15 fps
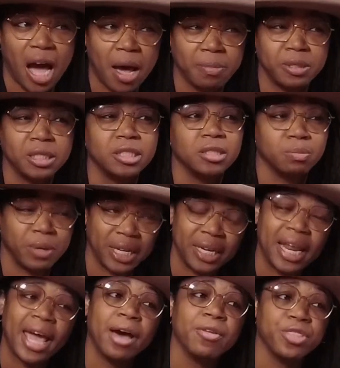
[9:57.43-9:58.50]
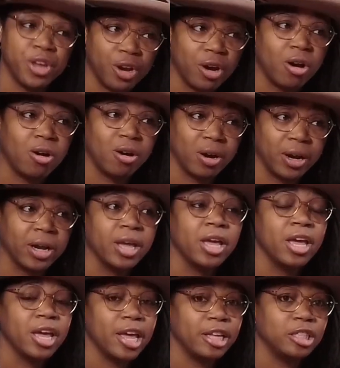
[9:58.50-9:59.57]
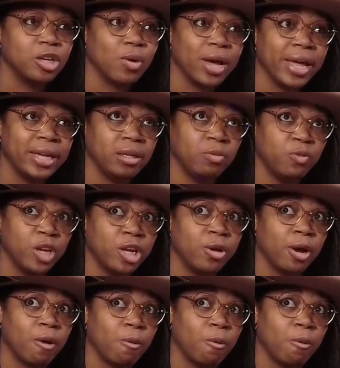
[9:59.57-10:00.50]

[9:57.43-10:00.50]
options, but now there are. And so I had to figure